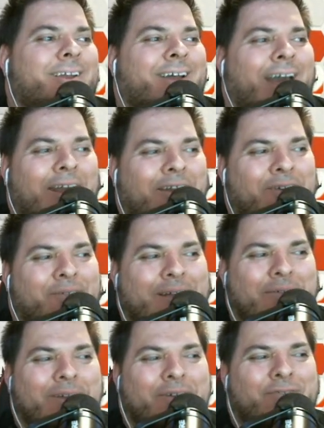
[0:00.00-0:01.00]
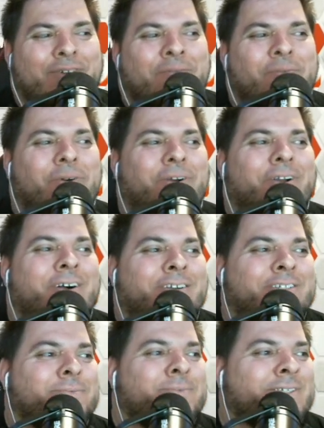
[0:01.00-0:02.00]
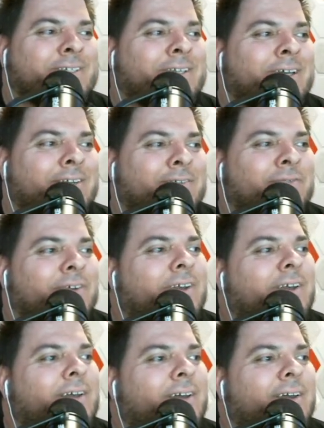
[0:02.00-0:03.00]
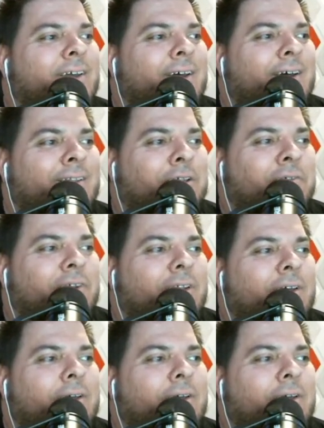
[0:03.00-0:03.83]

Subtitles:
I don't know why, but I found war gongs to be seductive. I love it.